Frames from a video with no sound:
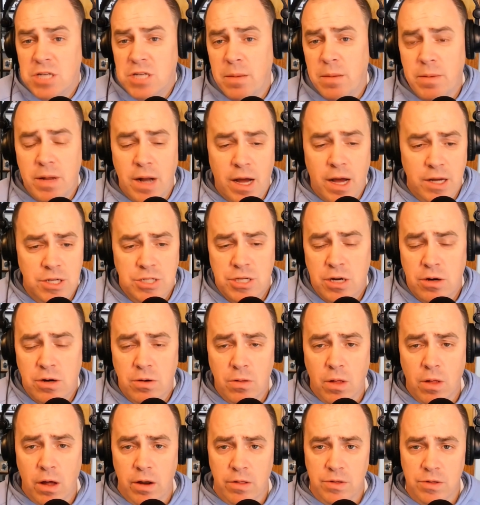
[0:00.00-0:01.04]
Jamie and I share
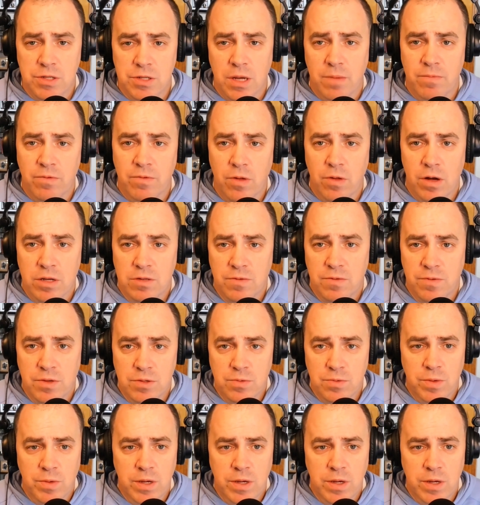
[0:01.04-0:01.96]
a lot of the same philosophies.